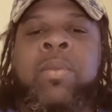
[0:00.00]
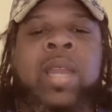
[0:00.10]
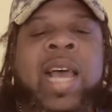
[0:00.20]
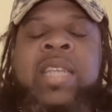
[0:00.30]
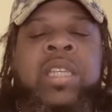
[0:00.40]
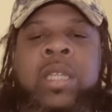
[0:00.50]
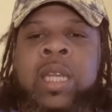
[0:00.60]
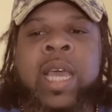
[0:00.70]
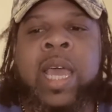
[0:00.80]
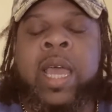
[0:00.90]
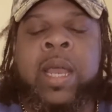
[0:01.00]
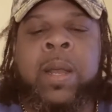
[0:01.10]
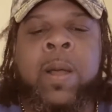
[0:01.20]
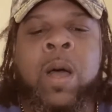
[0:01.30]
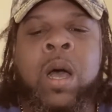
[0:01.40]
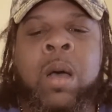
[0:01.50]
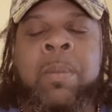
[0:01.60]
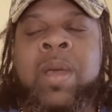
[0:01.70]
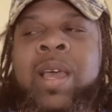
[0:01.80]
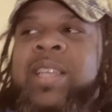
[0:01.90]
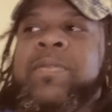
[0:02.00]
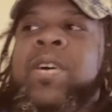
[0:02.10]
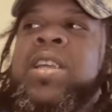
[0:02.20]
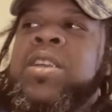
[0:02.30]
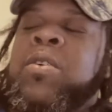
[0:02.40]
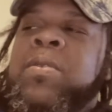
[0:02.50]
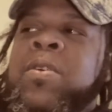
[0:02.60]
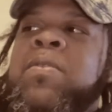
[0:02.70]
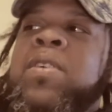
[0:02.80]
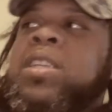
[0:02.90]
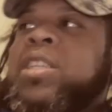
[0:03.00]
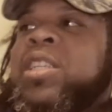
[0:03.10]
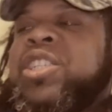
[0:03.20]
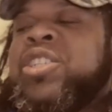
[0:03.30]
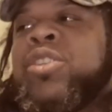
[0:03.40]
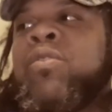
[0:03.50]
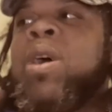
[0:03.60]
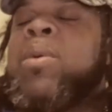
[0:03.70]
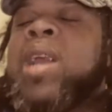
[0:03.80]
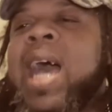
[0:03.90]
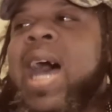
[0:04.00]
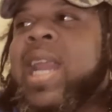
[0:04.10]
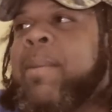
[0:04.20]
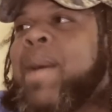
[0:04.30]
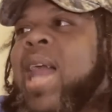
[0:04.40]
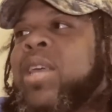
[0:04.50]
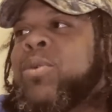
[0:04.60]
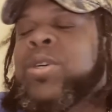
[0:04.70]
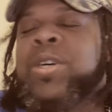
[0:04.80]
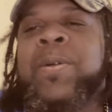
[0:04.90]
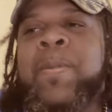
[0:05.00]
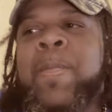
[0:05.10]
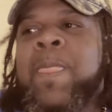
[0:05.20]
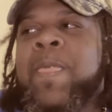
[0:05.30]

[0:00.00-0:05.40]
Legend. And it's funny, no funny shit. She used to run with a guy named Hollywood.